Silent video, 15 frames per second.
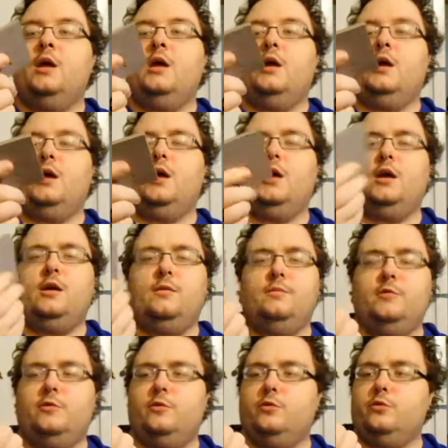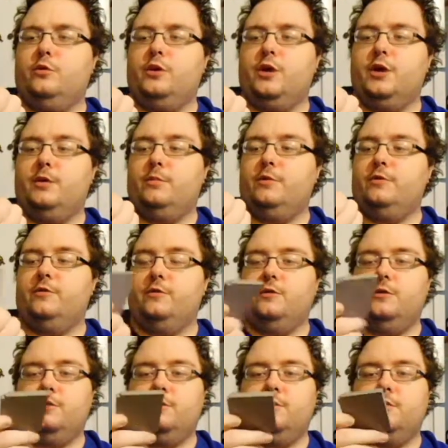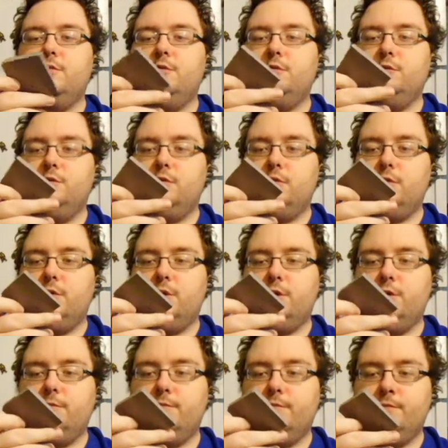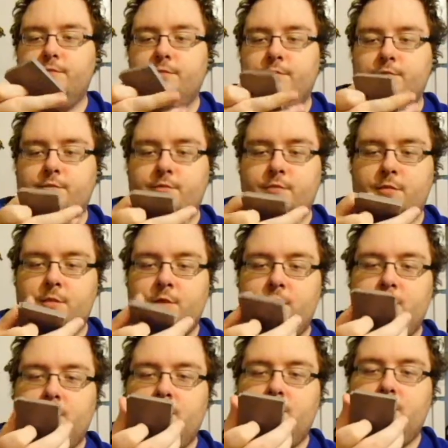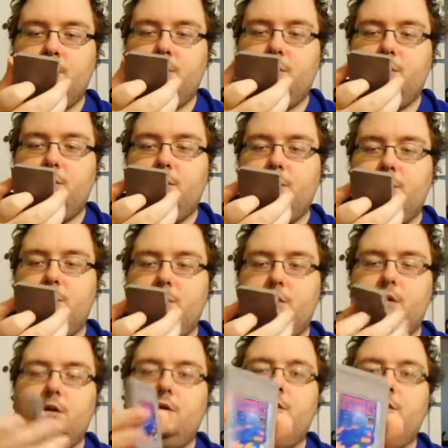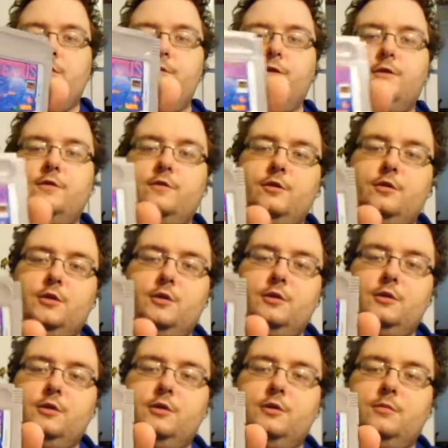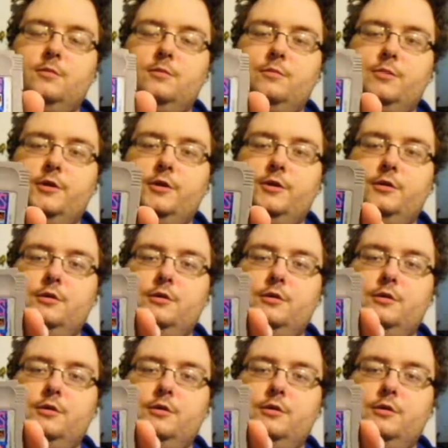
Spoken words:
I have 2 or 3 copies of this already. And I don't know if you can see that in the camera, but